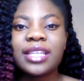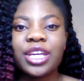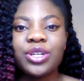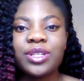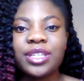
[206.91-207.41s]
that
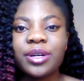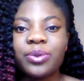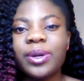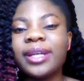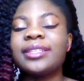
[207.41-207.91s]
you
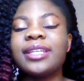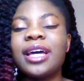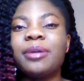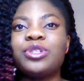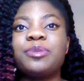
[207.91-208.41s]
deal with
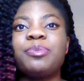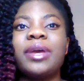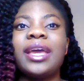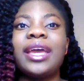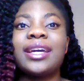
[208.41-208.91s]
just
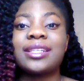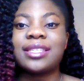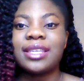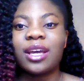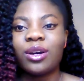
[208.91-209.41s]
being
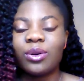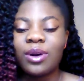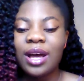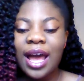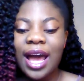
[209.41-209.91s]
single,